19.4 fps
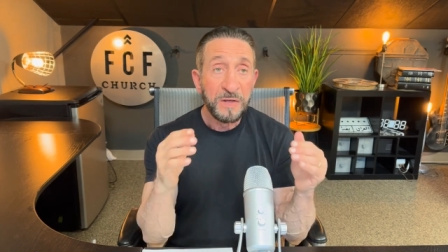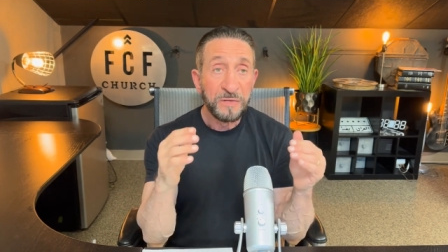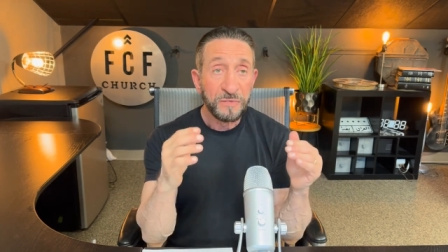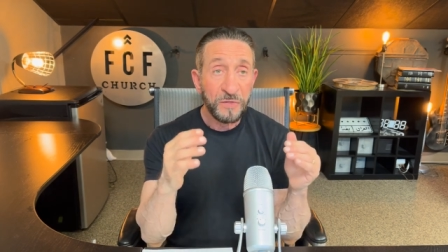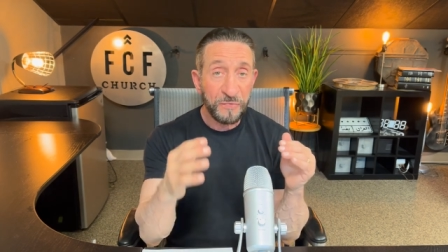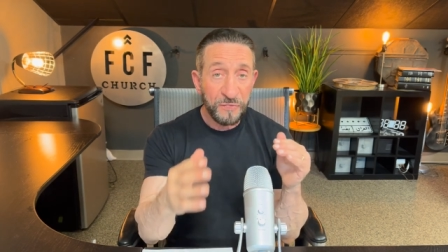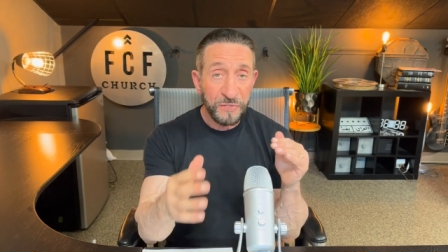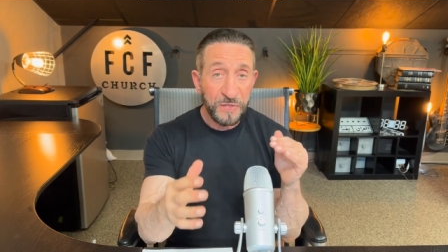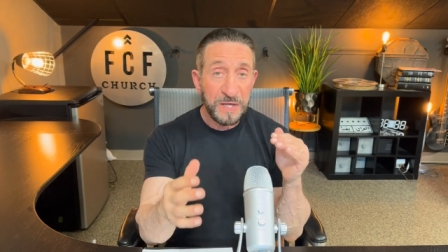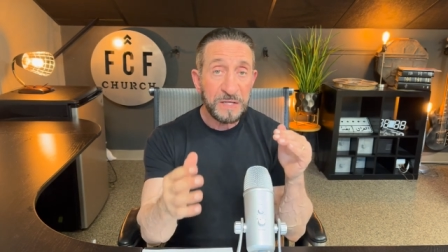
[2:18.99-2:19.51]
the
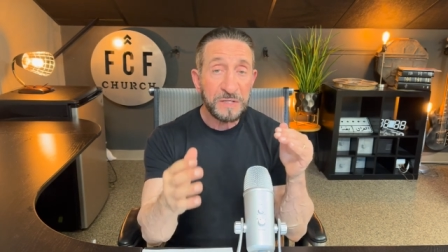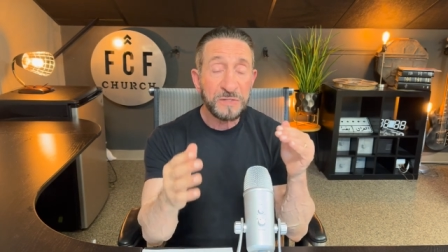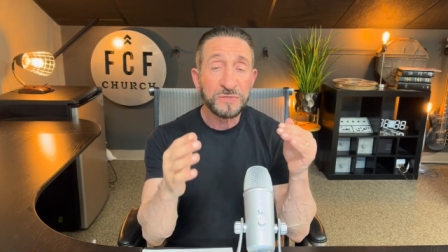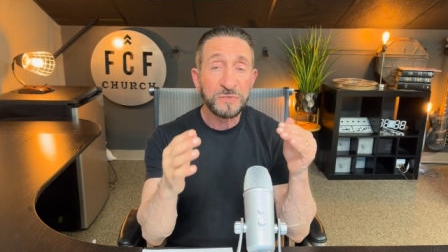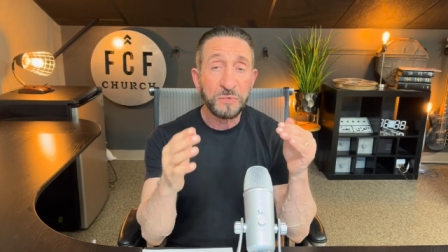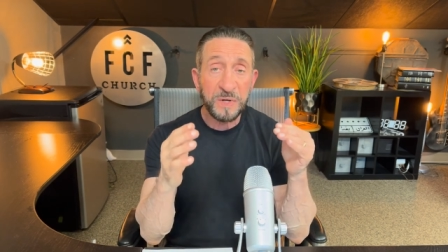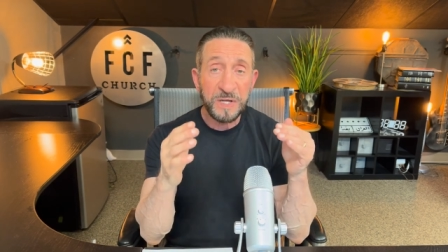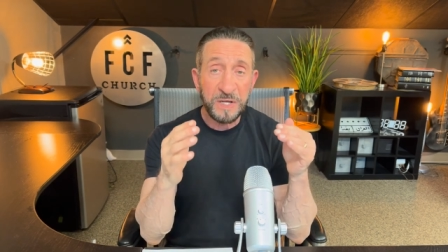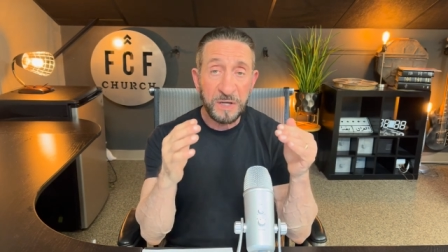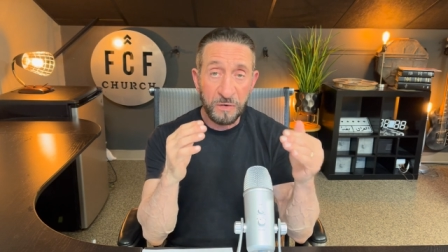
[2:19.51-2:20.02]

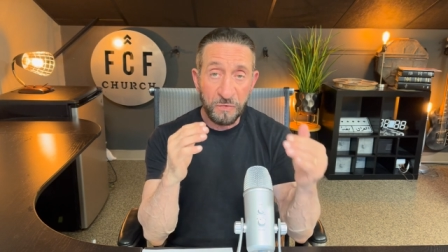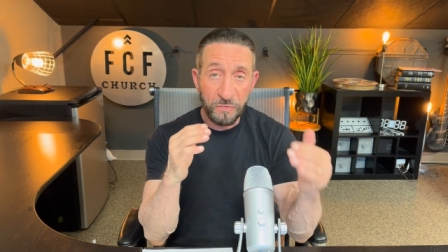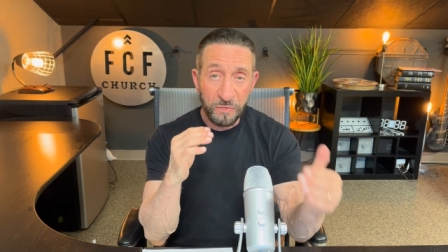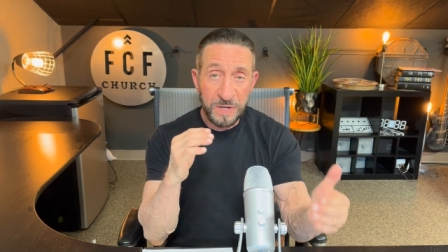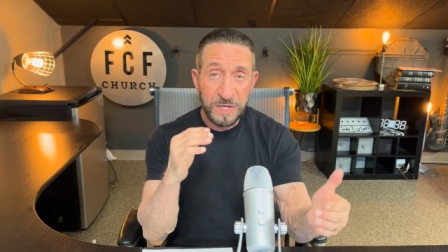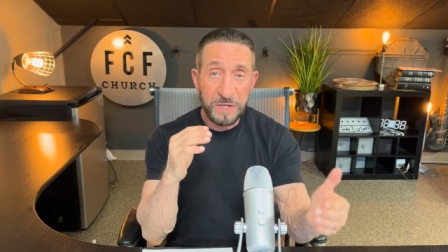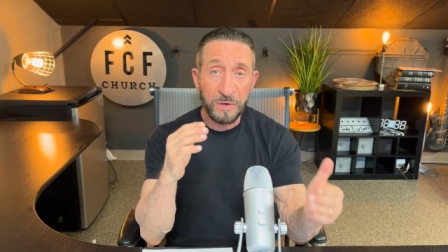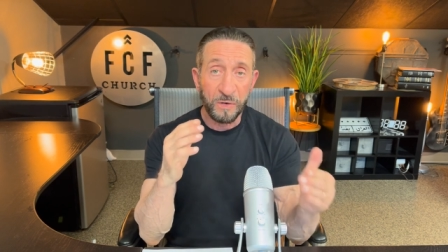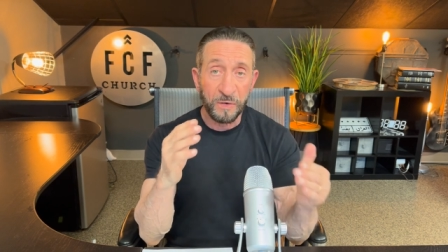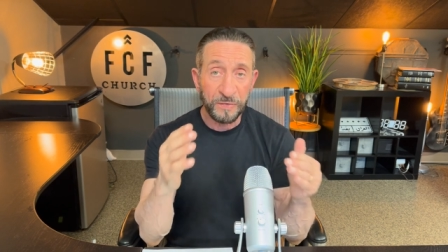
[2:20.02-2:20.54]
things we
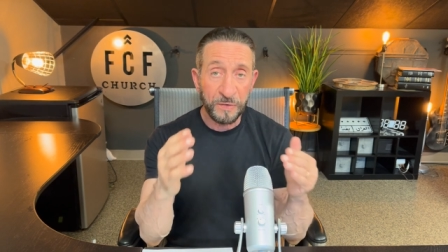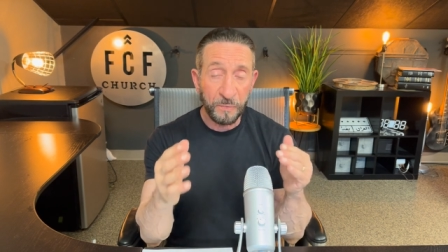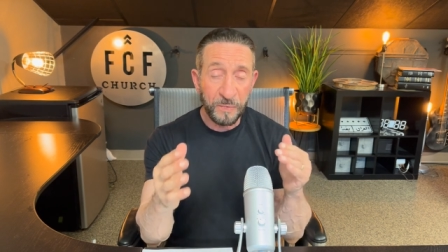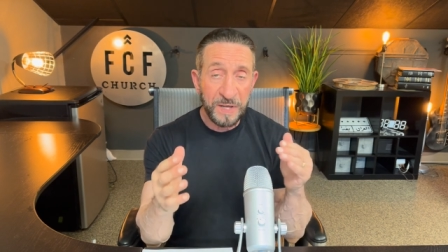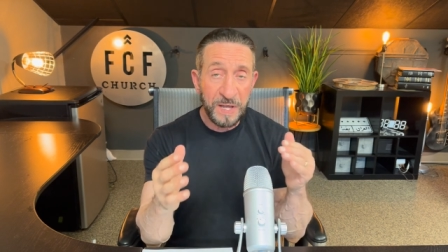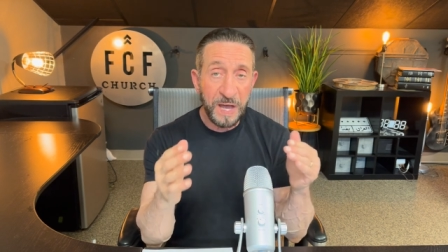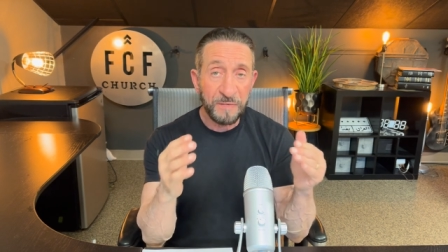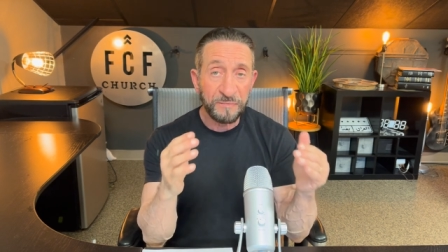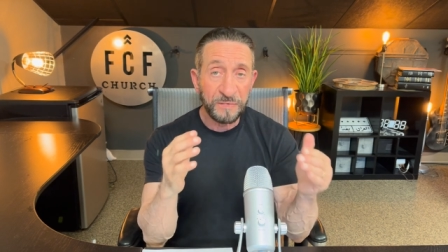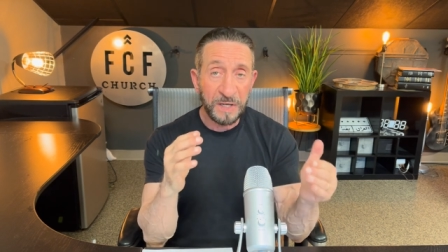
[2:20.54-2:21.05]
agree on, that
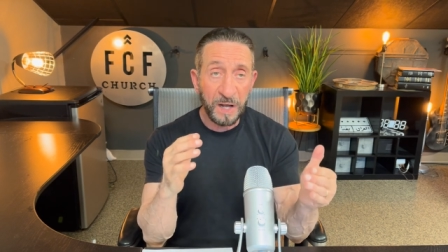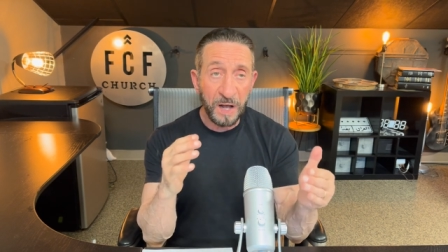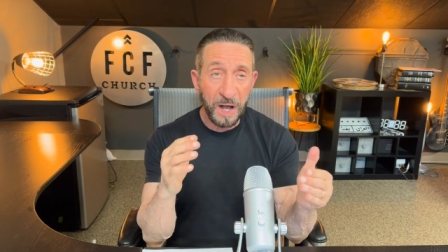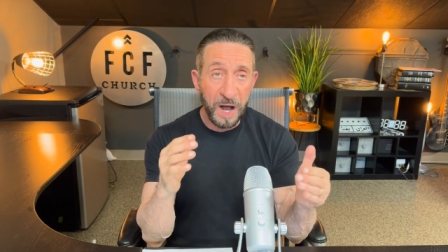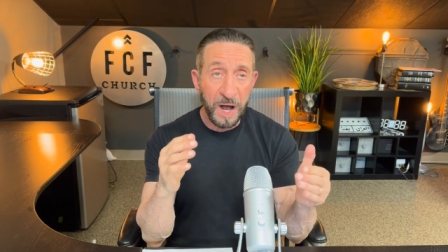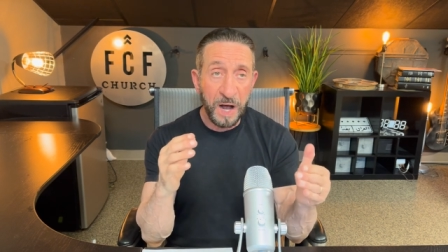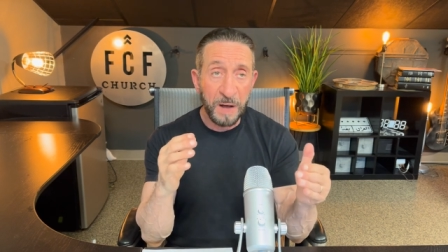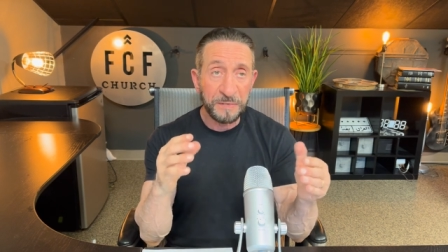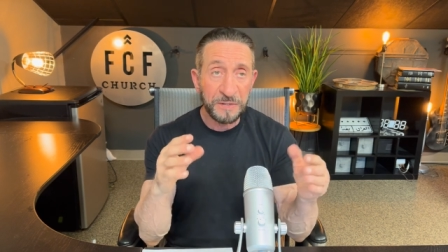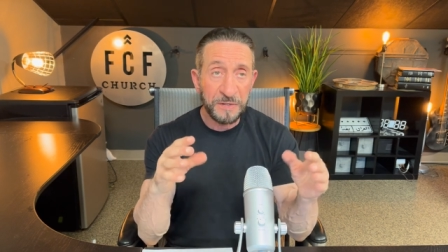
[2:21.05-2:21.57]
we have in
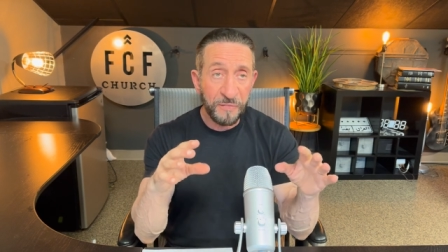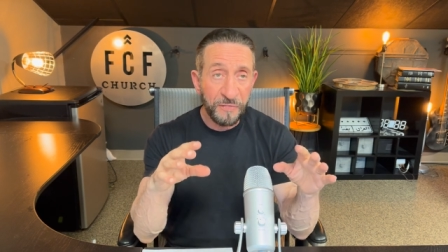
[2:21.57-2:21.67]
common,